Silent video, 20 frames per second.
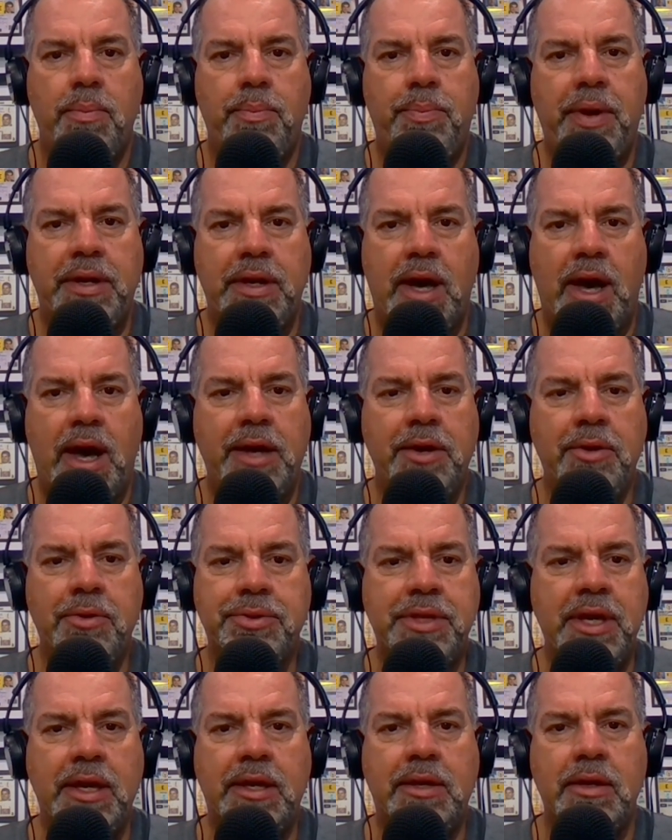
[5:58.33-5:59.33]
But I
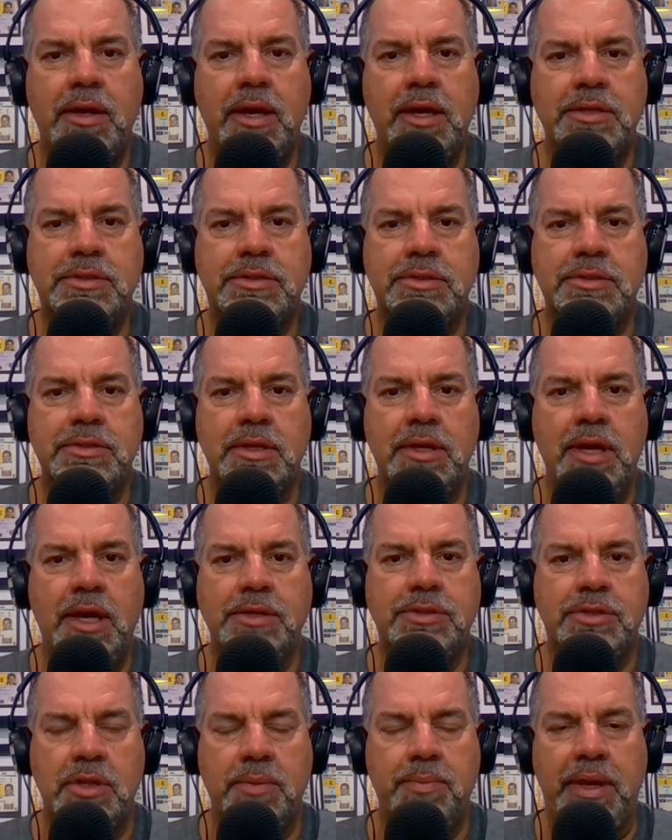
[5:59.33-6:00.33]
don't think it's
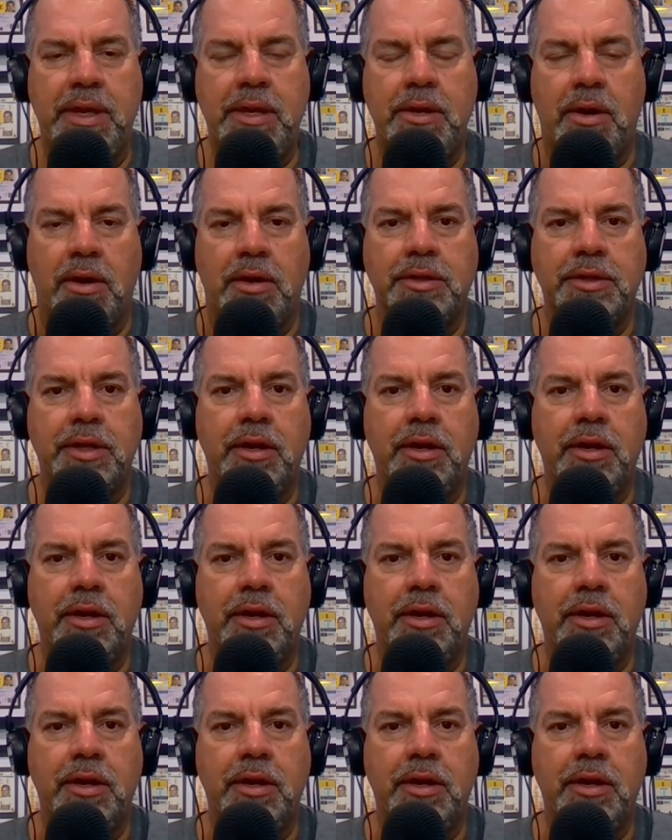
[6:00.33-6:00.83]
the be all